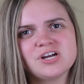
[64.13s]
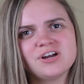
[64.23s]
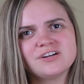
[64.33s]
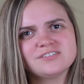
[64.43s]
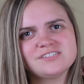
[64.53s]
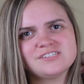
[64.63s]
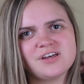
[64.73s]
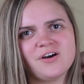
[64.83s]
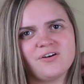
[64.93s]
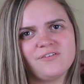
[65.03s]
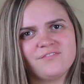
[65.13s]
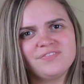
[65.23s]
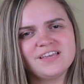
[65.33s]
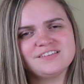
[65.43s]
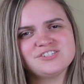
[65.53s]
her. So
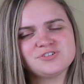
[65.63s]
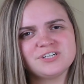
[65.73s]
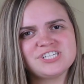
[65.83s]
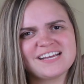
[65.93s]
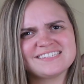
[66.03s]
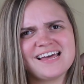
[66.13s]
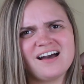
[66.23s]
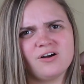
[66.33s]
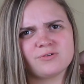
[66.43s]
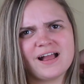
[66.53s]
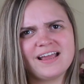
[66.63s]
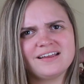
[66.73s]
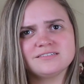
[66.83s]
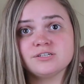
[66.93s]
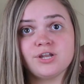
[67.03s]
story checks out,
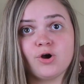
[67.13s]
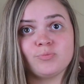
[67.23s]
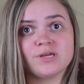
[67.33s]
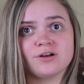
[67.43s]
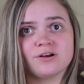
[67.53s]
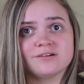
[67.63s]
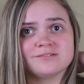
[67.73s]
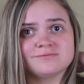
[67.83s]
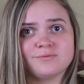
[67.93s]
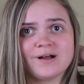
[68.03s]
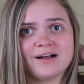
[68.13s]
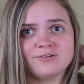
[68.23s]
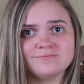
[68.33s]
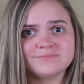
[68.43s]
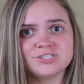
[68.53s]
right? No, Peter.
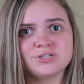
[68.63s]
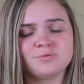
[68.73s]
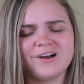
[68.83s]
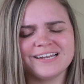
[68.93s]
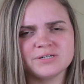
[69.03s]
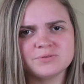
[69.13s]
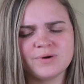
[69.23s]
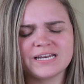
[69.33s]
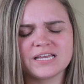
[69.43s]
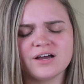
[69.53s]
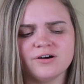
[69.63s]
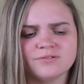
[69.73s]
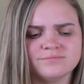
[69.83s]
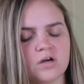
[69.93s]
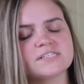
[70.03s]
Wow, good one. Way to
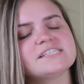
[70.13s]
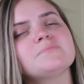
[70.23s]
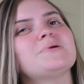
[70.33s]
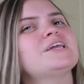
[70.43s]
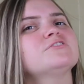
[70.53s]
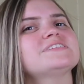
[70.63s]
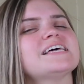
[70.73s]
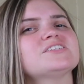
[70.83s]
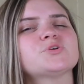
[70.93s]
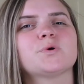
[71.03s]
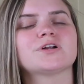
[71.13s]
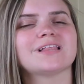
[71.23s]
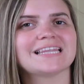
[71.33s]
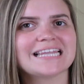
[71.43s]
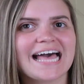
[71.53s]
go. Honestly, Peter says the
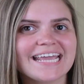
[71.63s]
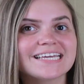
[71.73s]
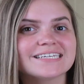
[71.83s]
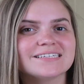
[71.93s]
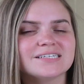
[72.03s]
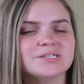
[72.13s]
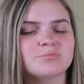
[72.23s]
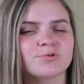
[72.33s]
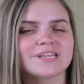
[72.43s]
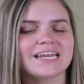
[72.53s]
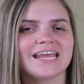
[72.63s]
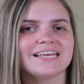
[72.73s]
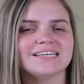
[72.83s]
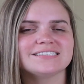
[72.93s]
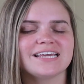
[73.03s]
word like more than
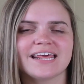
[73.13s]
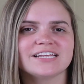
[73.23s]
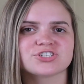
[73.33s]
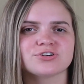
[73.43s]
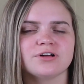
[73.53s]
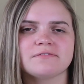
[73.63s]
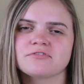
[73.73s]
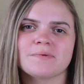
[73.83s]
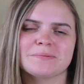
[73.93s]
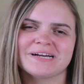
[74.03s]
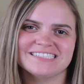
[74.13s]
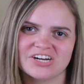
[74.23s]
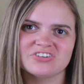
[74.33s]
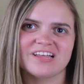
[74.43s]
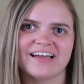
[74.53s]
any teenage girl I've ever met in my
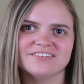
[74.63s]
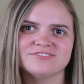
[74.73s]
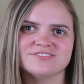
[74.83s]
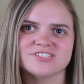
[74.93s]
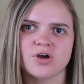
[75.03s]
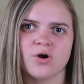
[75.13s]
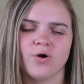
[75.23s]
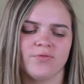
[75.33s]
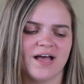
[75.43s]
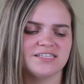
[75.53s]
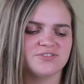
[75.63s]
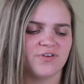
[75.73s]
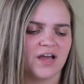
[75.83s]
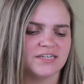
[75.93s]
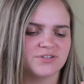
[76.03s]
entire life, so that's
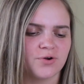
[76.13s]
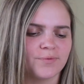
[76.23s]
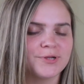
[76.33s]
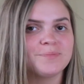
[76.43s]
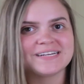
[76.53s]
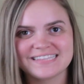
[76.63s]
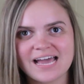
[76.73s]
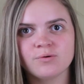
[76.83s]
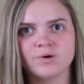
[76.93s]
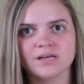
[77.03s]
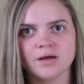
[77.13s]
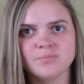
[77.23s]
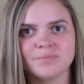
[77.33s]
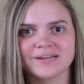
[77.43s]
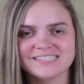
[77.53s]
fun. Don't know where you picked that one
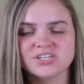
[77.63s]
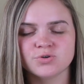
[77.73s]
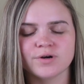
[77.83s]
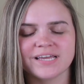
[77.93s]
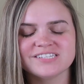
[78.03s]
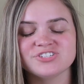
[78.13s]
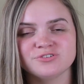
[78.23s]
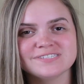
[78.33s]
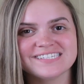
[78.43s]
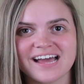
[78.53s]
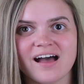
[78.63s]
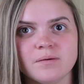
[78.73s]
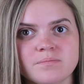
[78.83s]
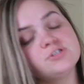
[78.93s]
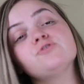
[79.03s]
up, but it's annoying, so you can
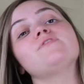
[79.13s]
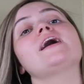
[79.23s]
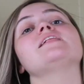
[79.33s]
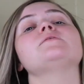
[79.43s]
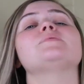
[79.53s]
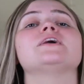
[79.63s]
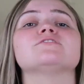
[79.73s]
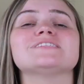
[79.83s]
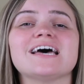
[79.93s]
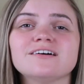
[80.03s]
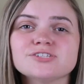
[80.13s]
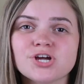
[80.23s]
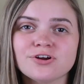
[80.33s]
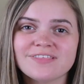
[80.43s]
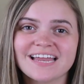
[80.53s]
stop. So finally, Peter tells
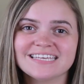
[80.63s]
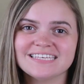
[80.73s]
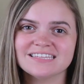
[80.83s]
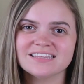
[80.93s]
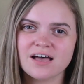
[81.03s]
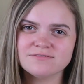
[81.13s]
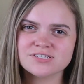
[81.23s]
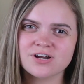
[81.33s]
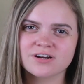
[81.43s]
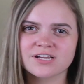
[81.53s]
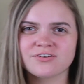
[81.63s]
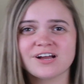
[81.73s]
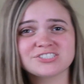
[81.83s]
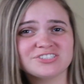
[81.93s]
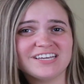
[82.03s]
her that he loves her.
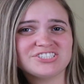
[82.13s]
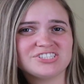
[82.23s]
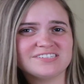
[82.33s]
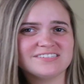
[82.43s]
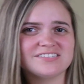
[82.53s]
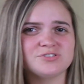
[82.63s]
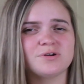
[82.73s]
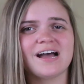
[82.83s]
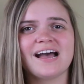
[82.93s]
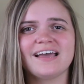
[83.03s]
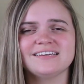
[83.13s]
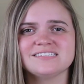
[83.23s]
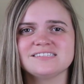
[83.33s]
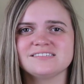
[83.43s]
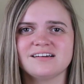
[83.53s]
Congratulations, you
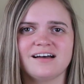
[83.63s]
guys.